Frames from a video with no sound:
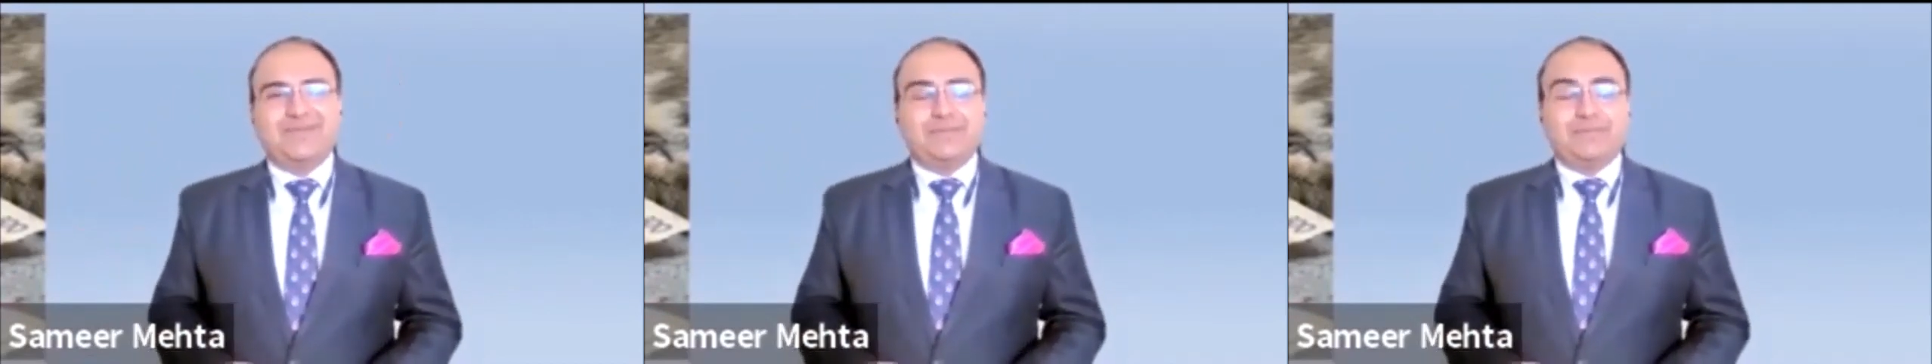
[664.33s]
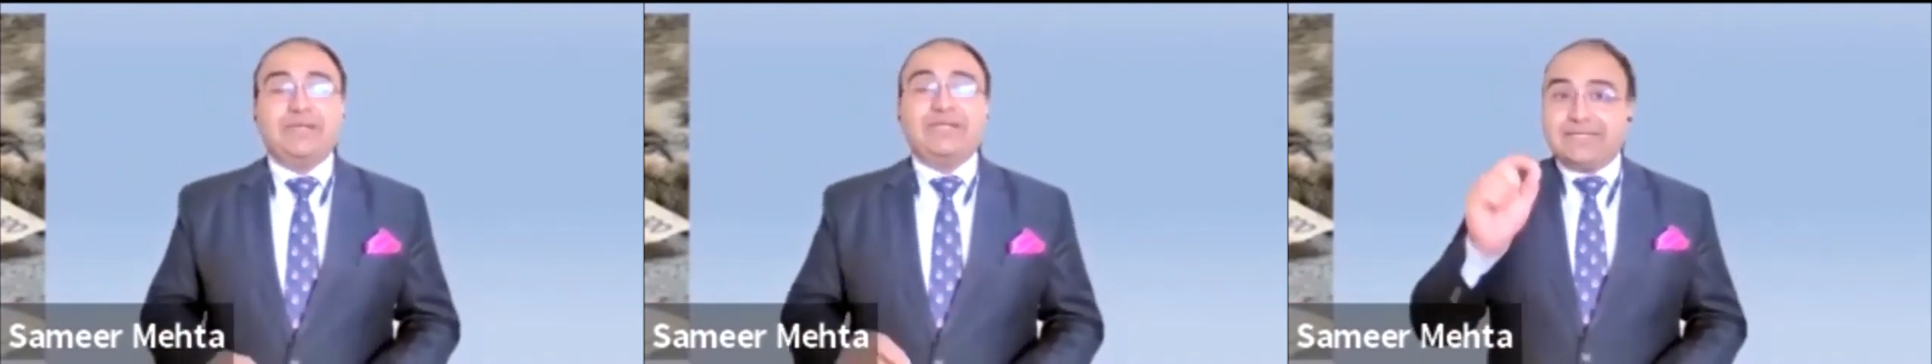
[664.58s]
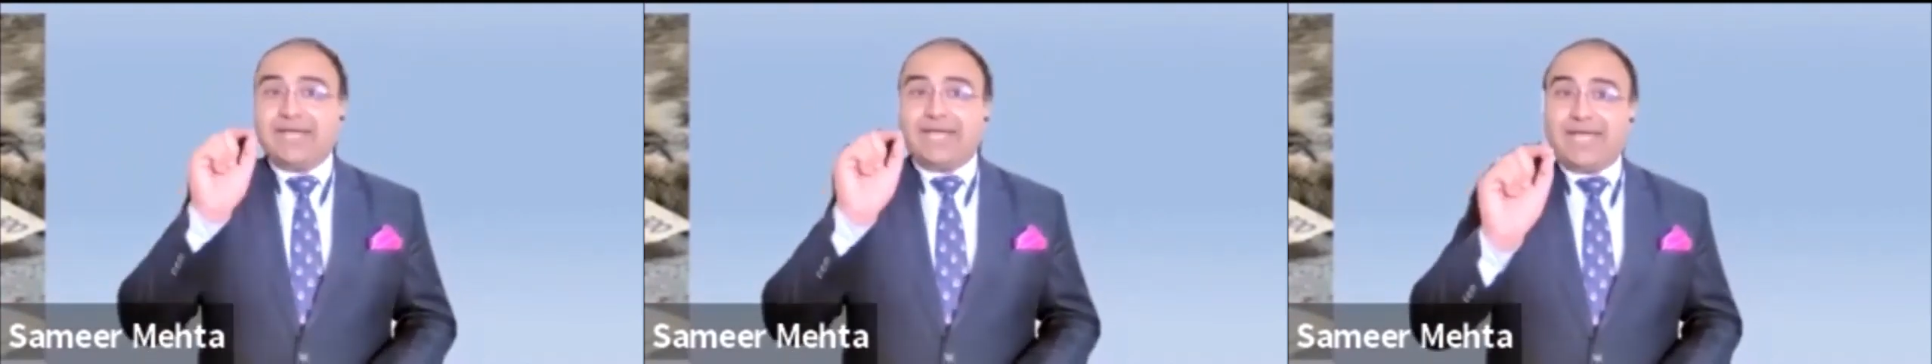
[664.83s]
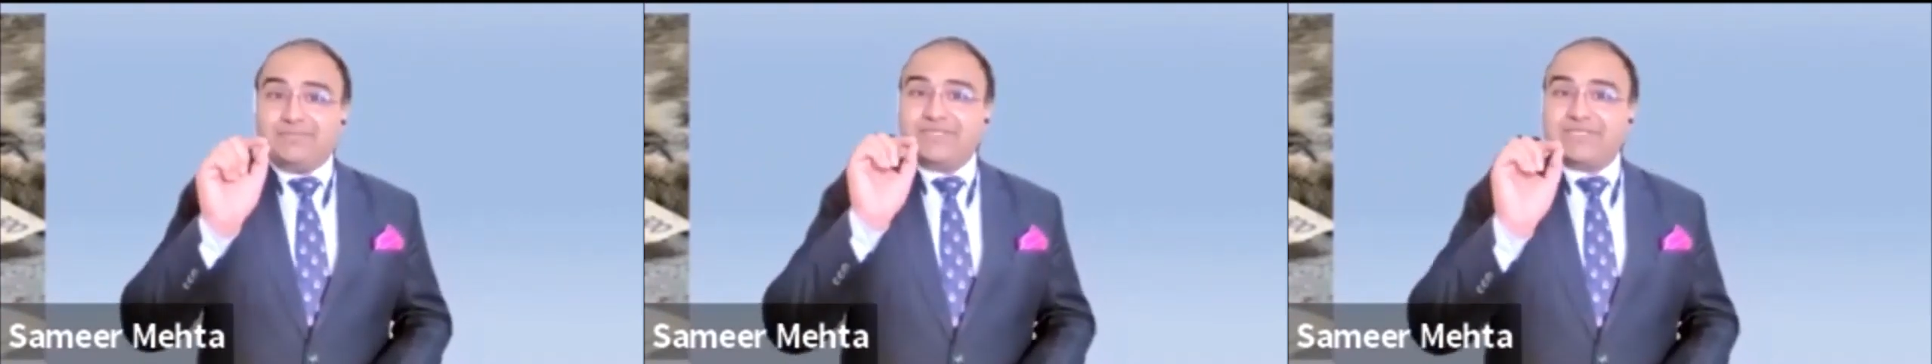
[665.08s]
But
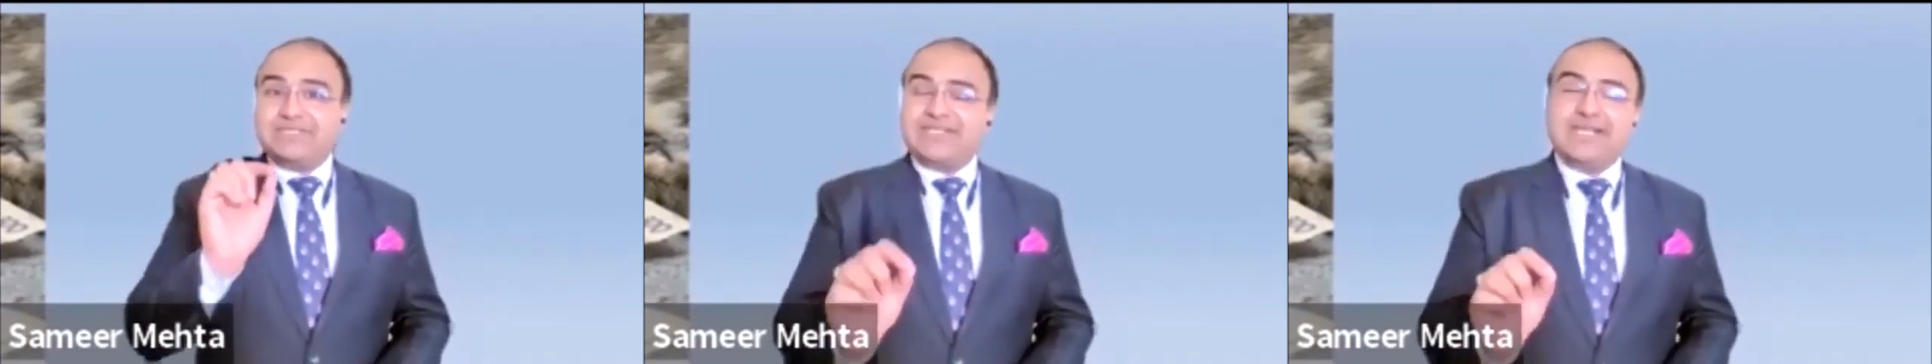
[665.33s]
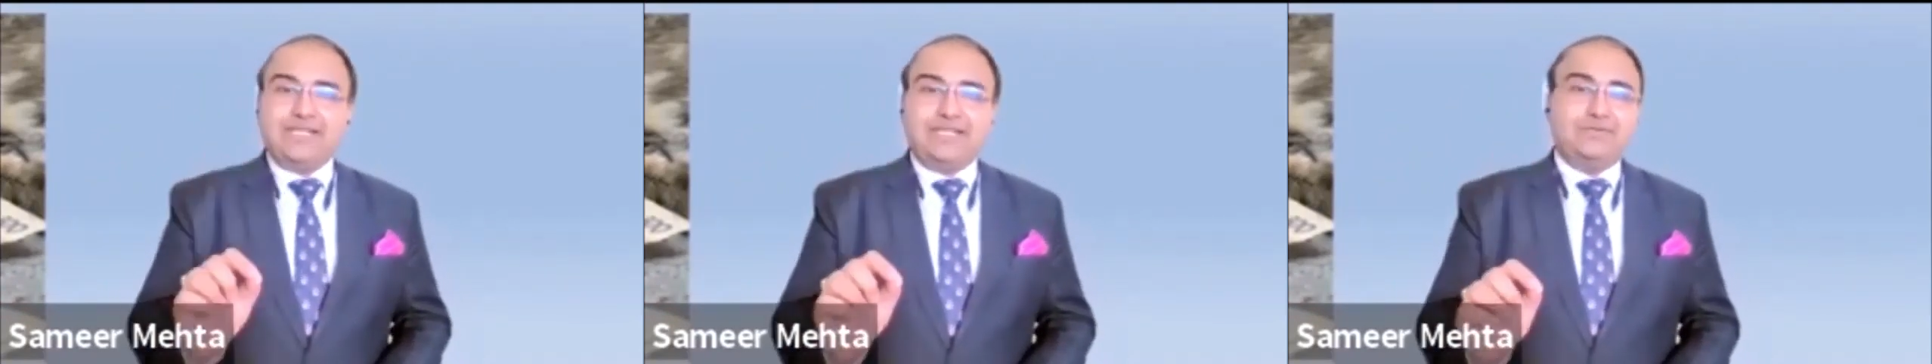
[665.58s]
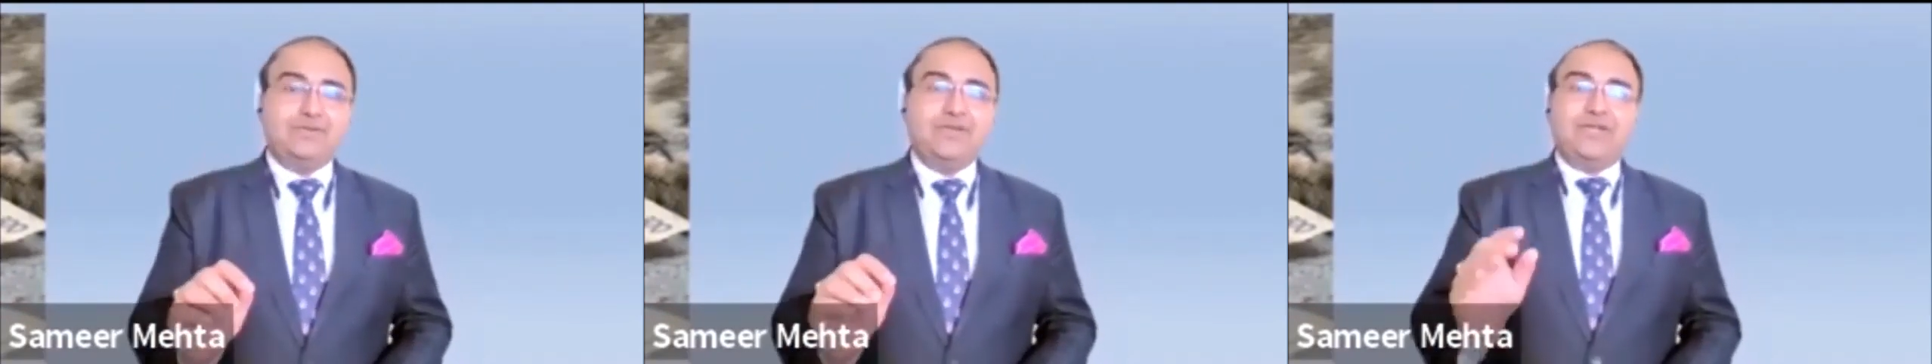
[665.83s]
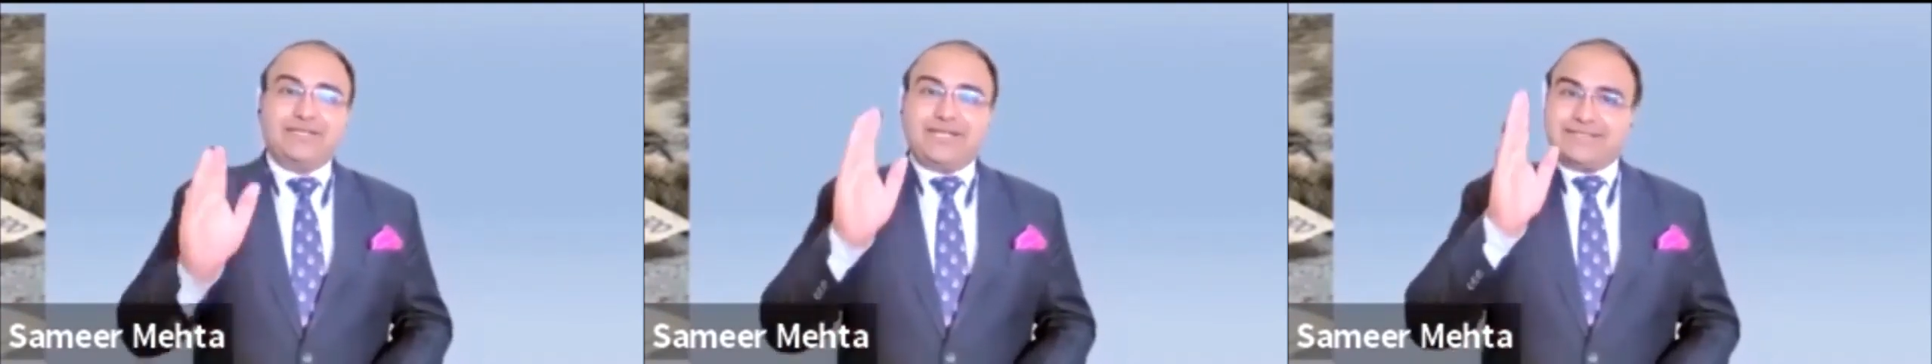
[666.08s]
I'm just telling you
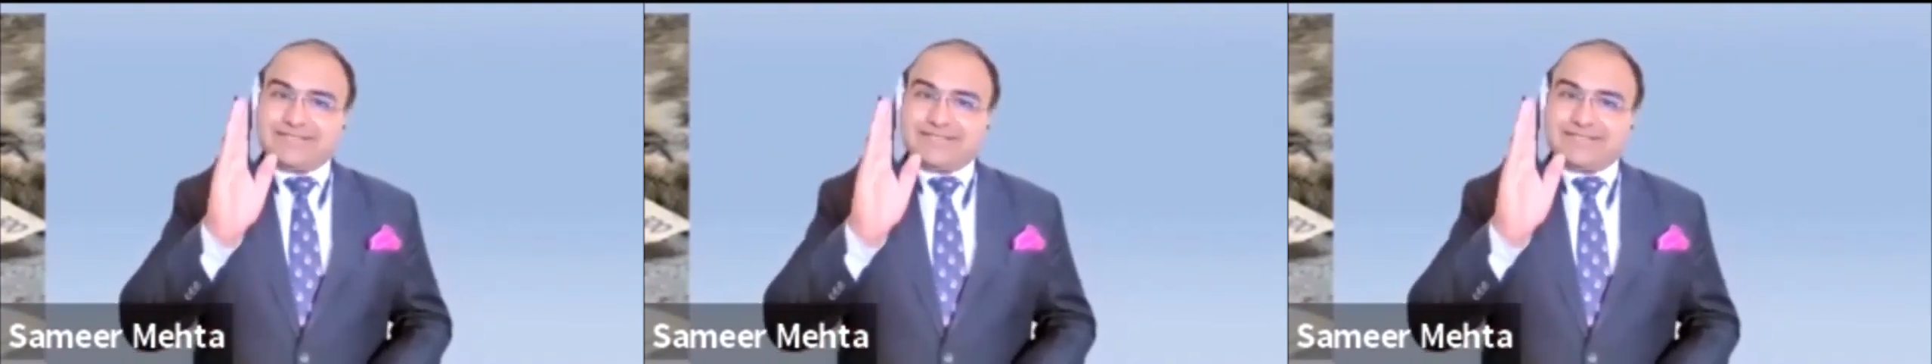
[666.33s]
that